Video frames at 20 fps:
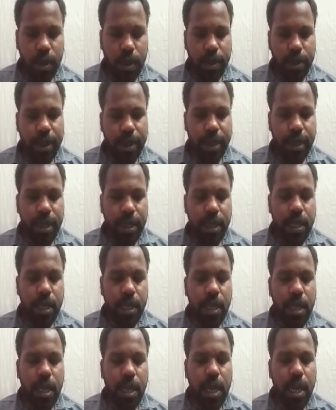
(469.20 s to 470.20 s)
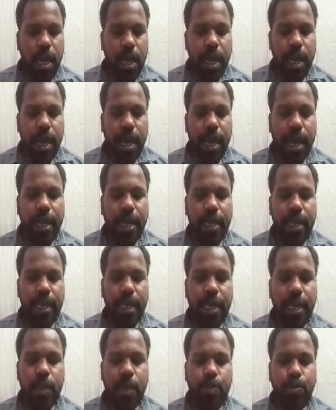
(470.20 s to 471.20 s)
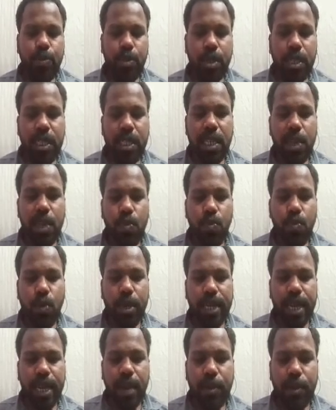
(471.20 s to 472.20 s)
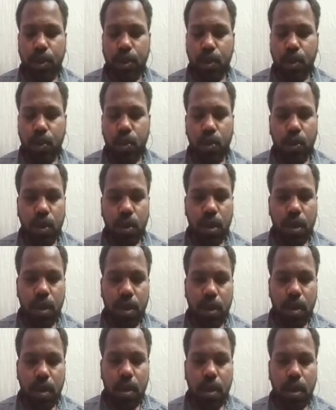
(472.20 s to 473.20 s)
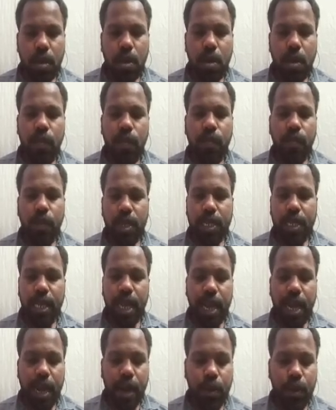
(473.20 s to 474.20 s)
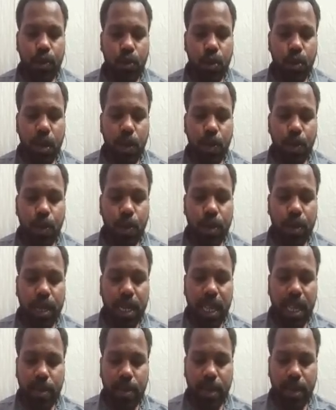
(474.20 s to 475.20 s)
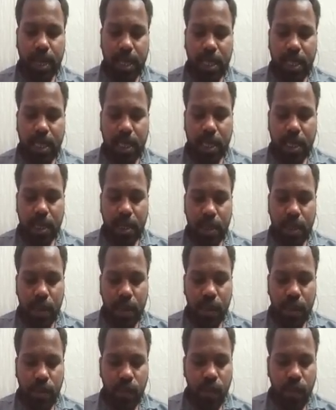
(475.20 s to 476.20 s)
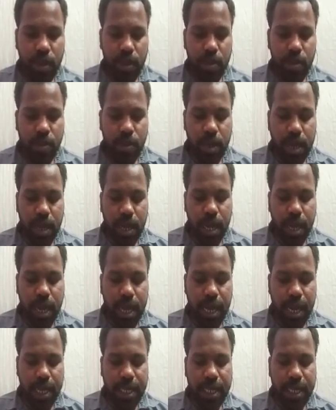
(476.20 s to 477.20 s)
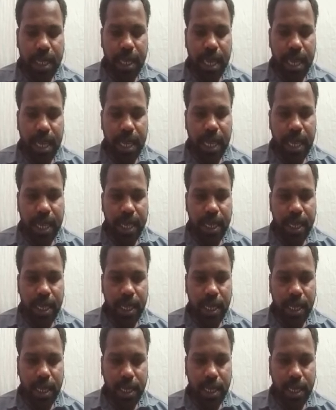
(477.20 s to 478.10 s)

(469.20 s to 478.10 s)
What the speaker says: right? And in processing, what I have to do? First, I have to import the libraries from sklearn